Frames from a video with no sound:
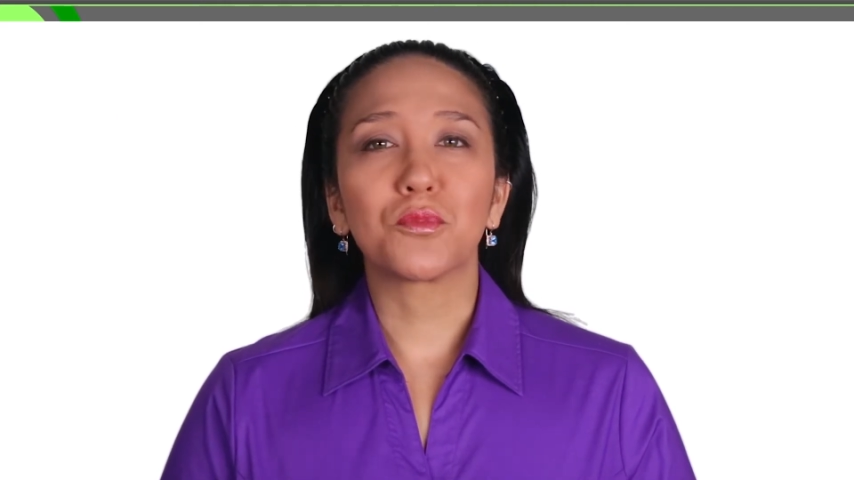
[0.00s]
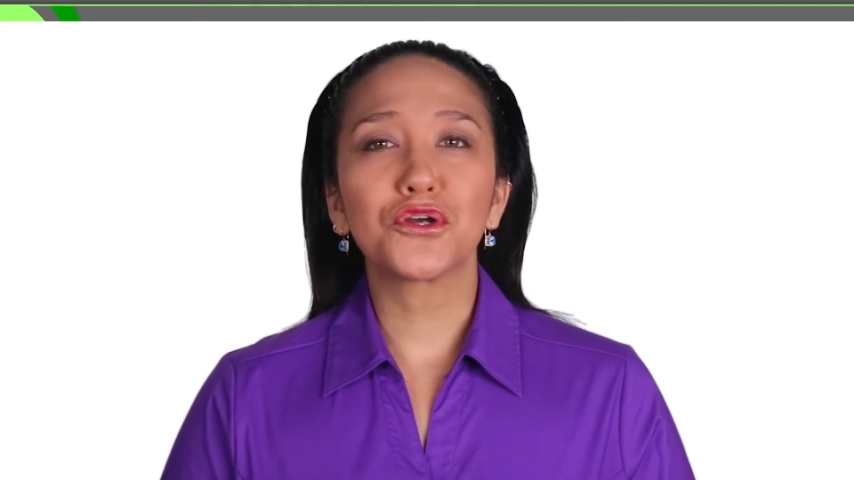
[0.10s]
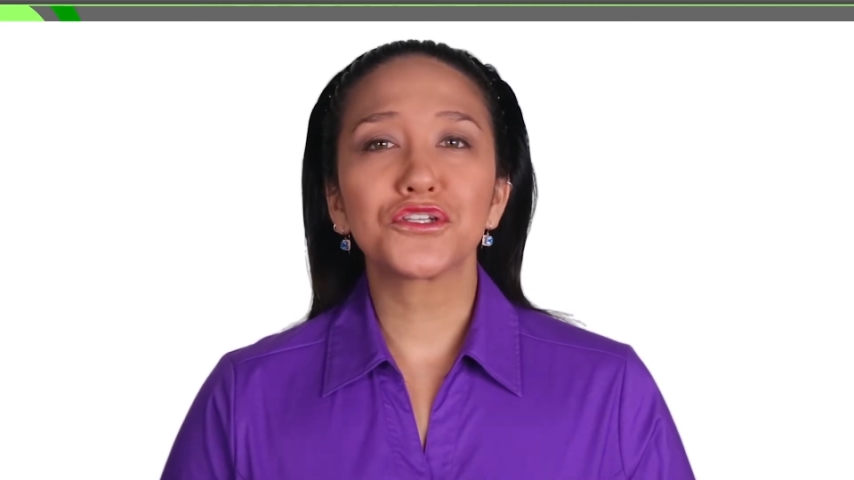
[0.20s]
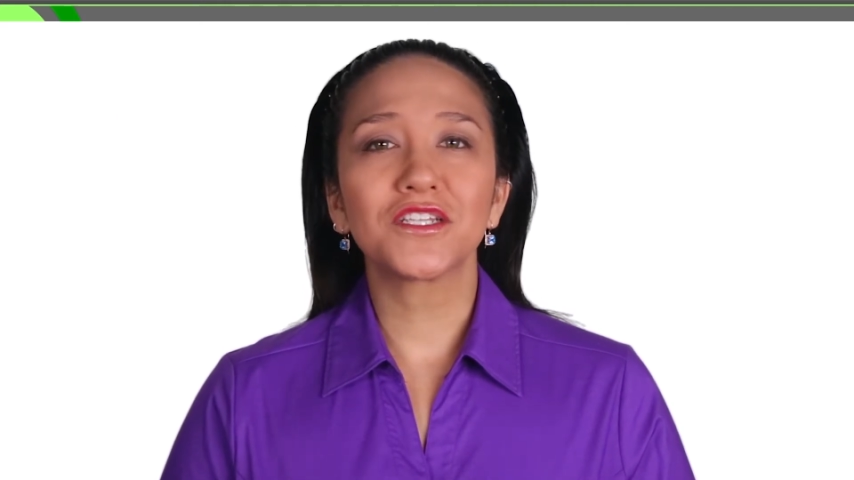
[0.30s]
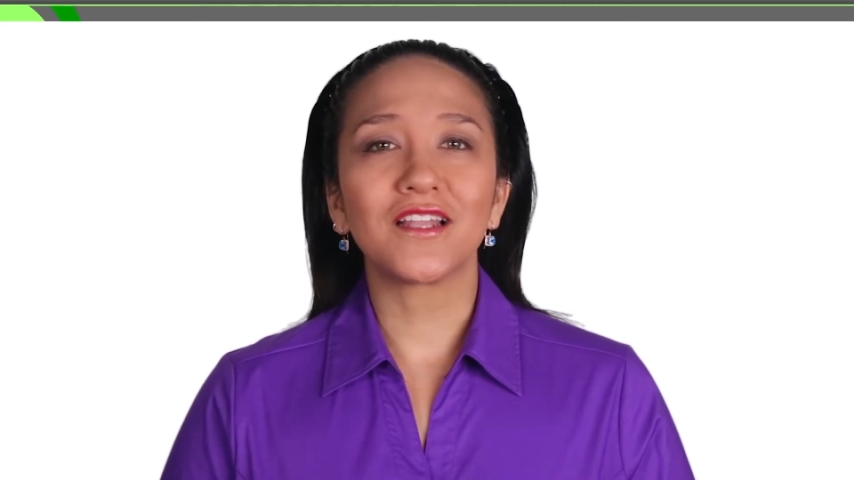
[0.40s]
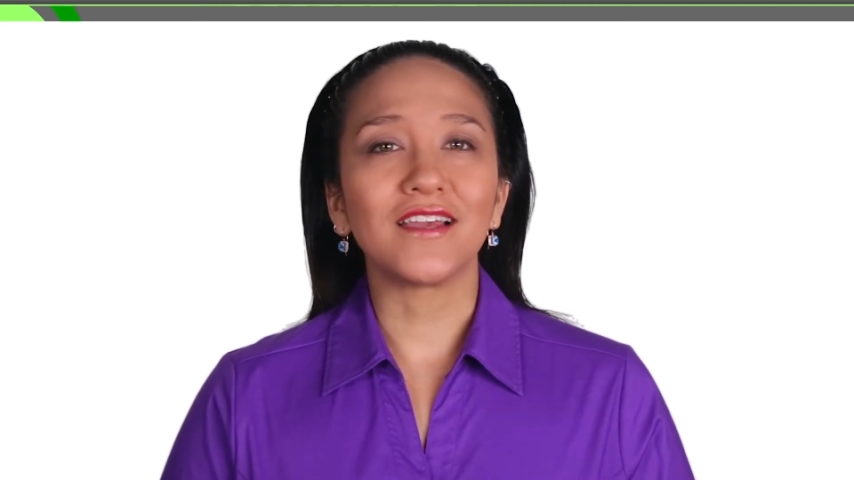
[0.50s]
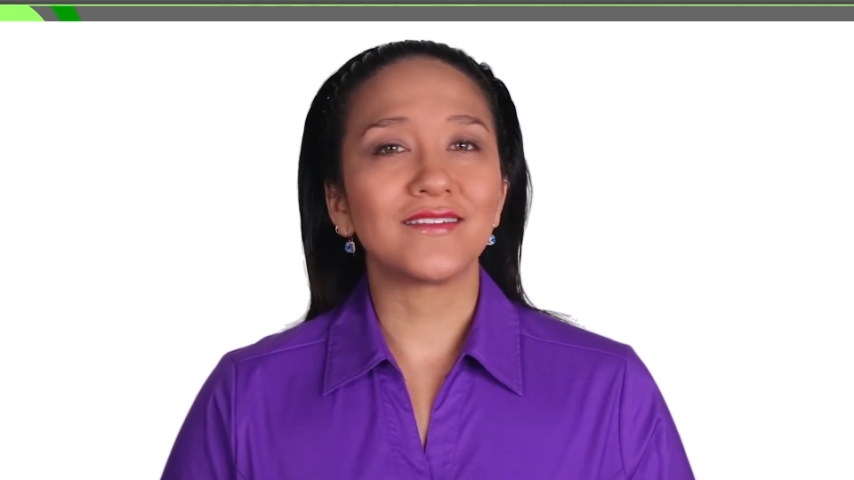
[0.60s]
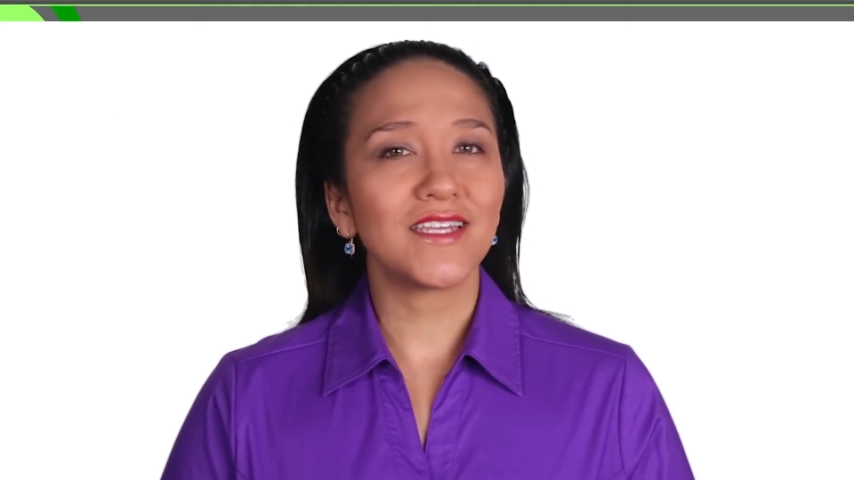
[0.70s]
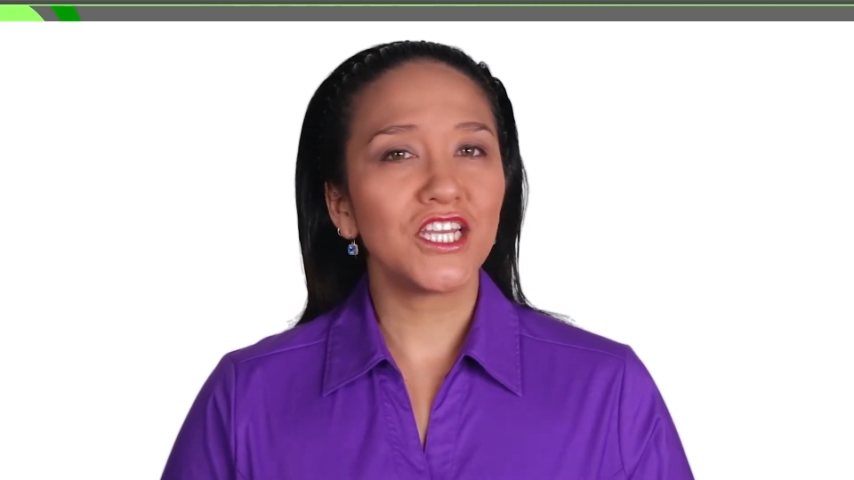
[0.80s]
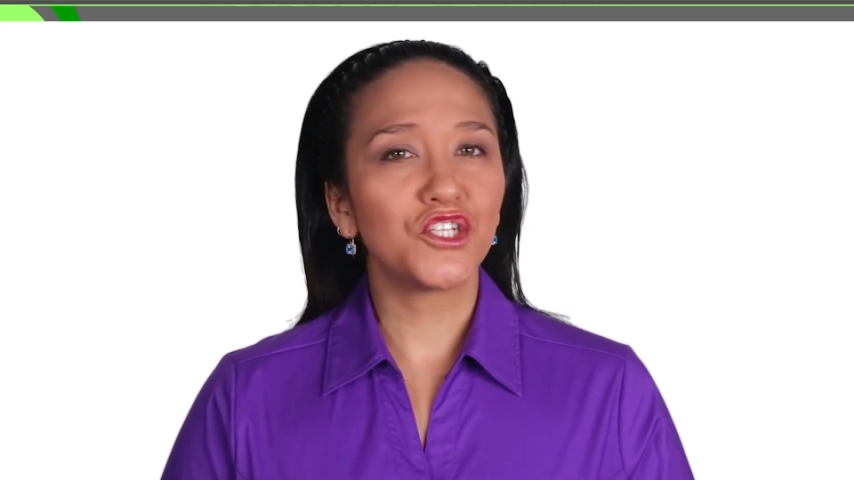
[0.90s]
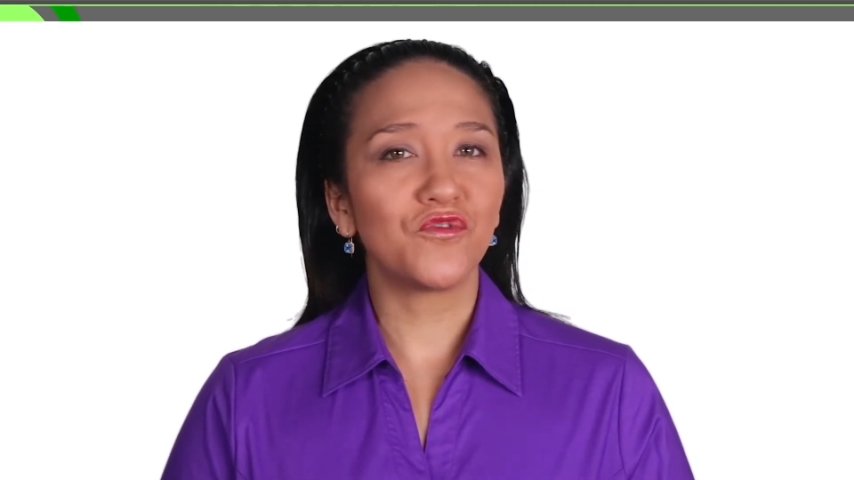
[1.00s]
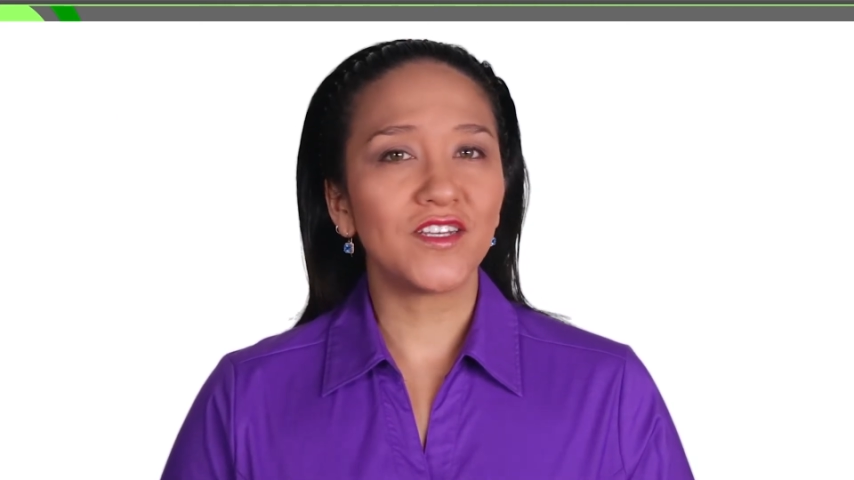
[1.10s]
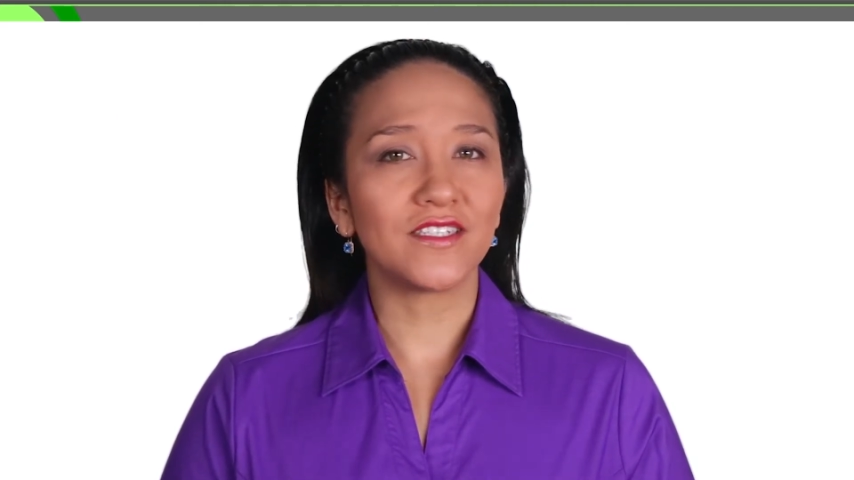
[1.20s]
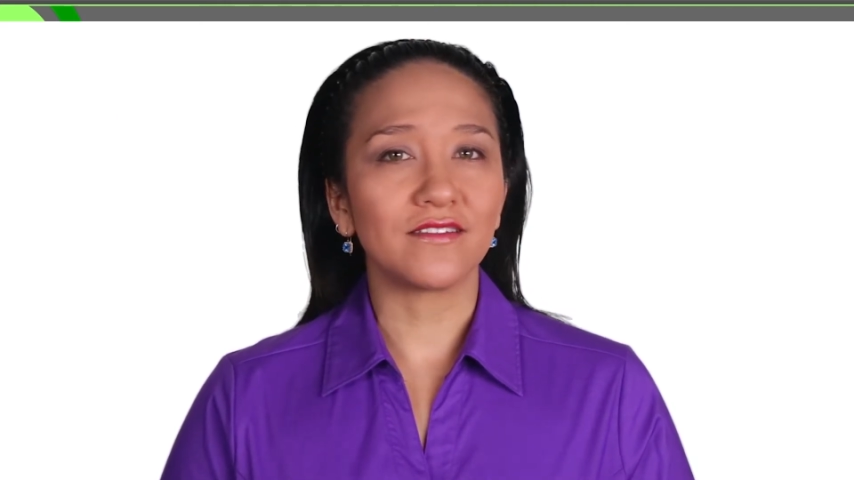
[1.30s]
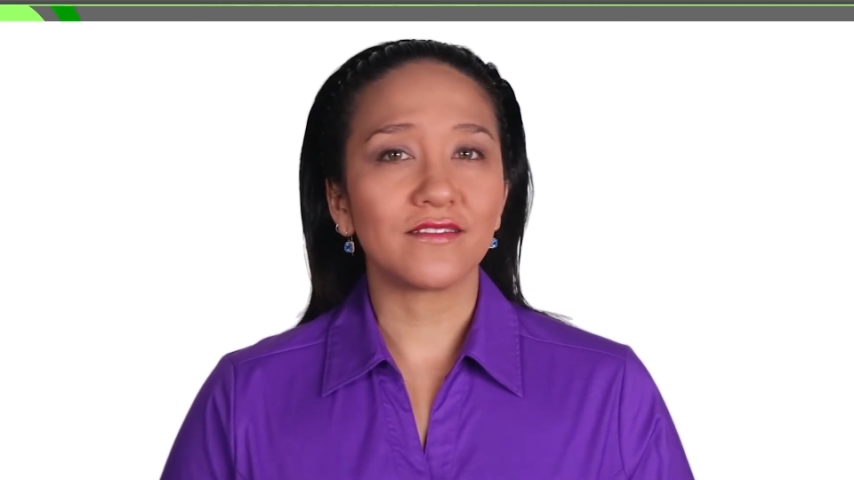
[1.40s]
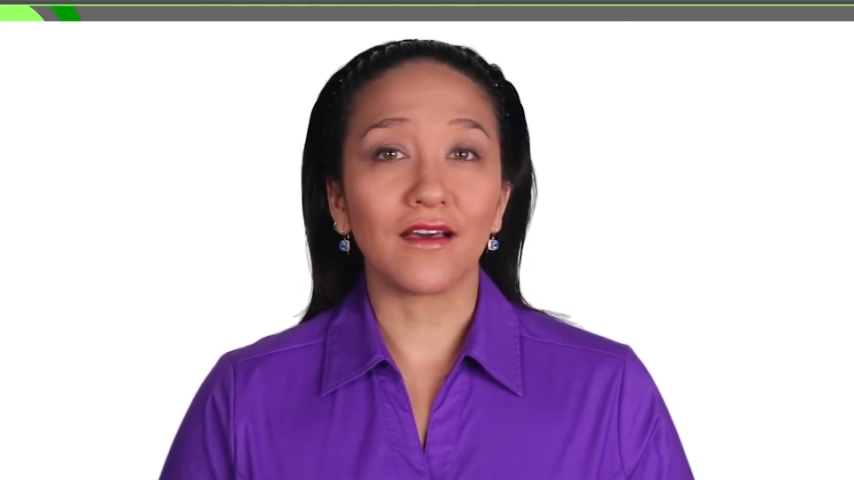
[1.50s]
personalize each visit